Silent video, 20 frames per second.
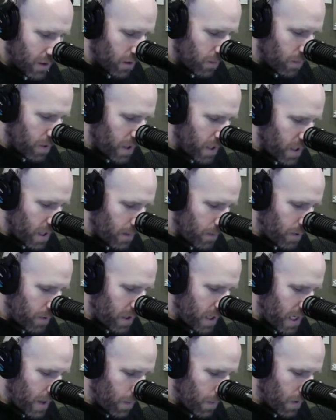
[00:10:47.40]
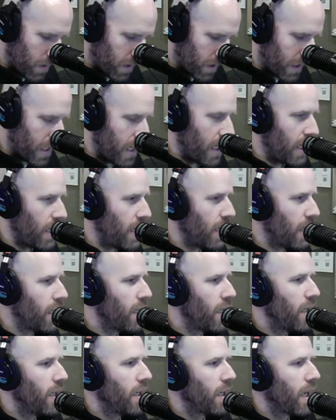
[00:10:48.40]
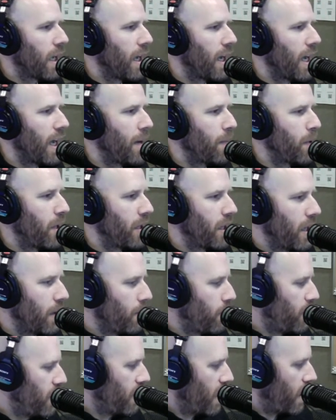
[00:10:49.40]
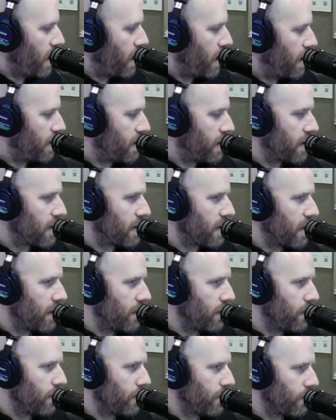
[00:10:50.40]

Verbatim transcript: Lil B and PA with the lead. Common and PA headsets down.